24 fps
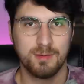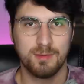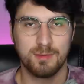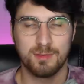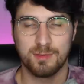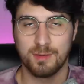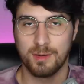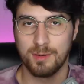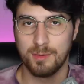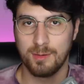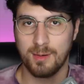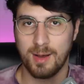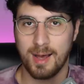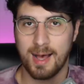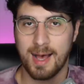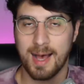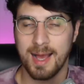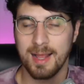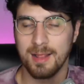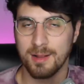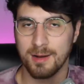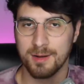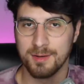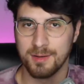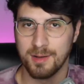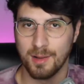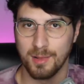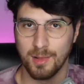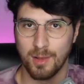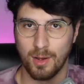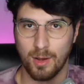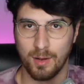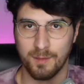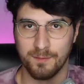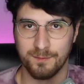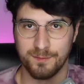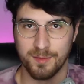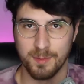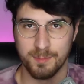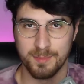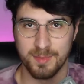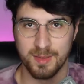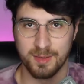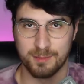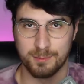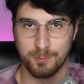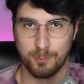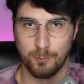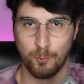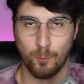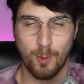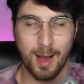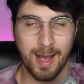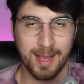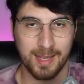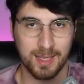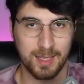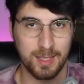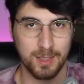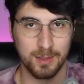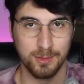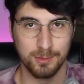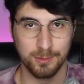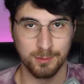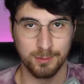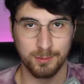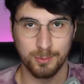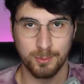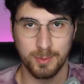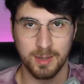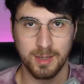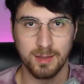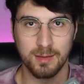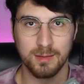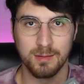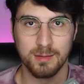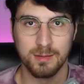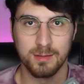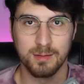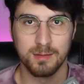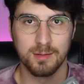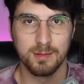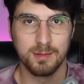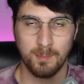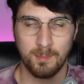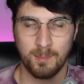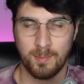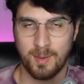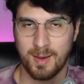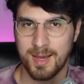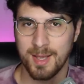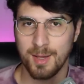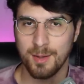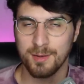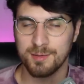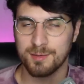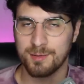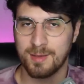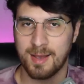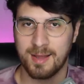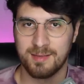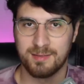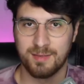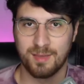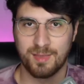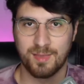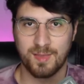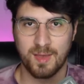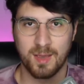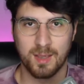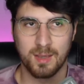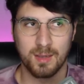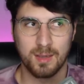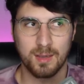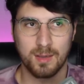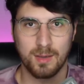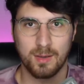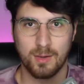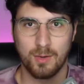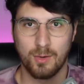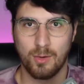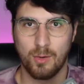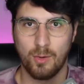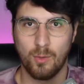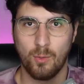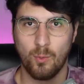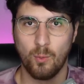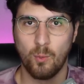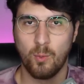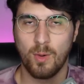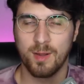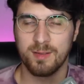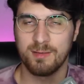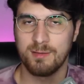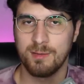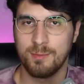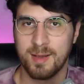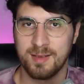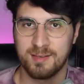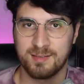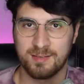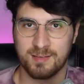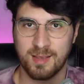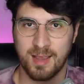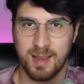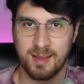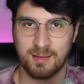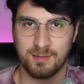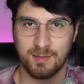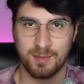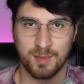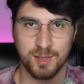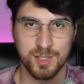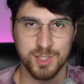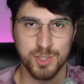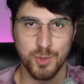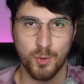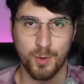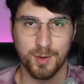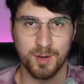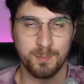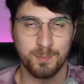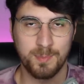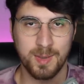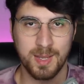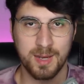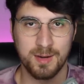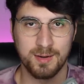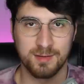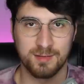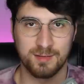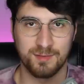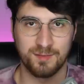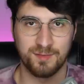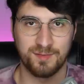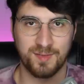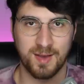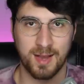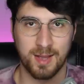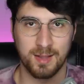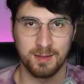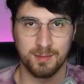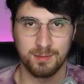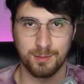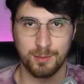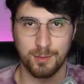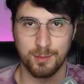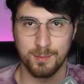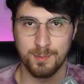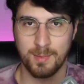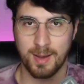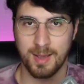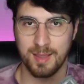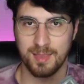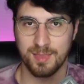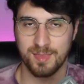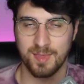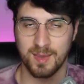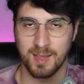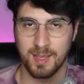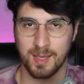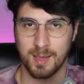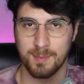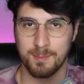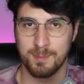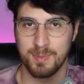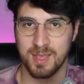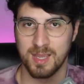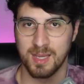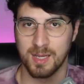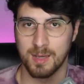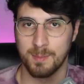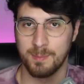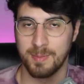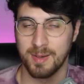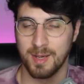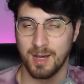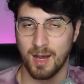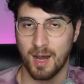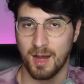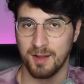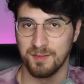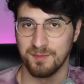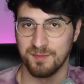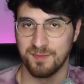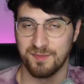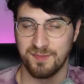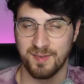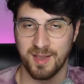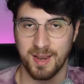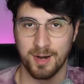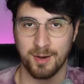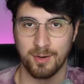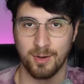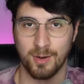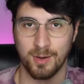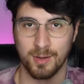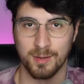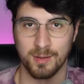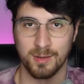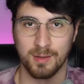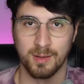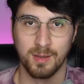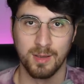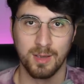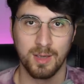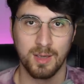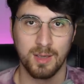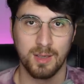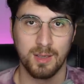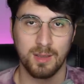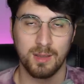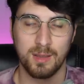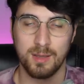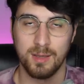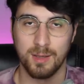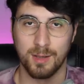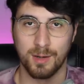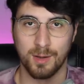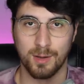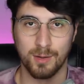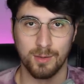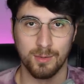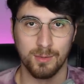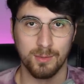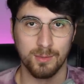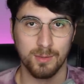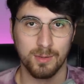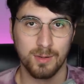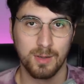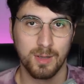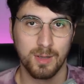So I learned a lot from this wacky old tweet, but I also had to think, what do I say to the Jordan Peterson fans who might think I'm being a bit unfair on, you know,